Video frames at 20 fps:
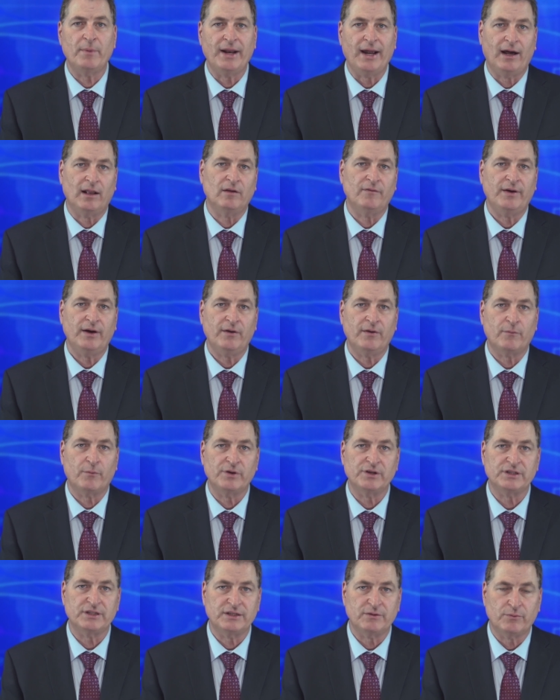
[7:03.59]
an elevator the
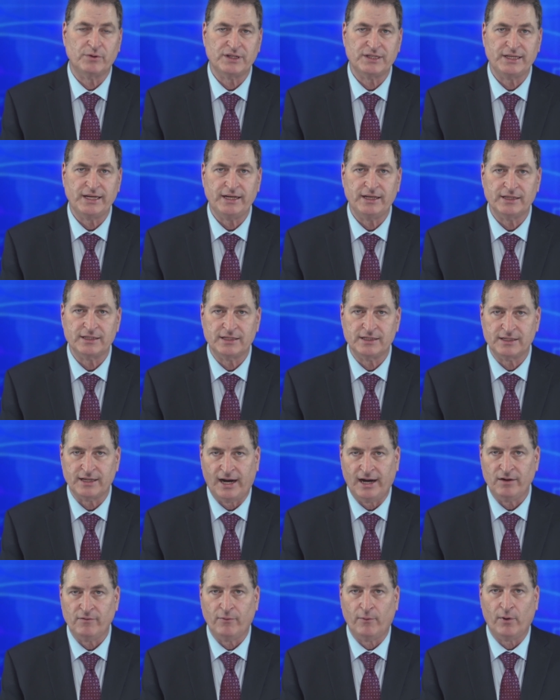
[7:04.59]
receipt is
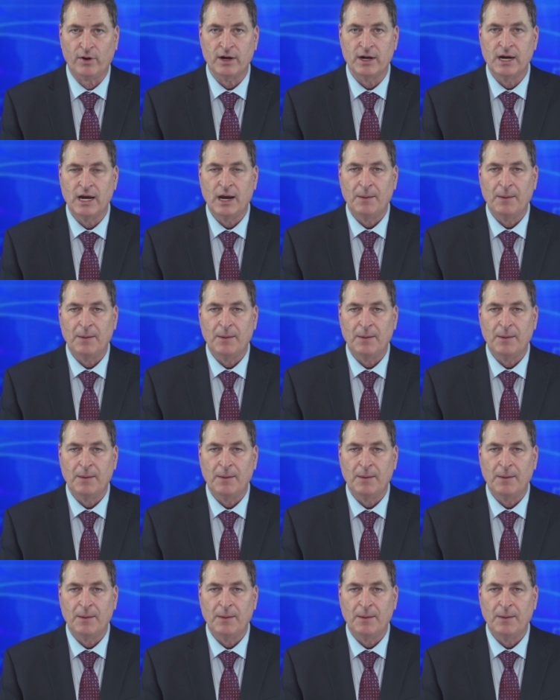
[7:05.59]
designed for.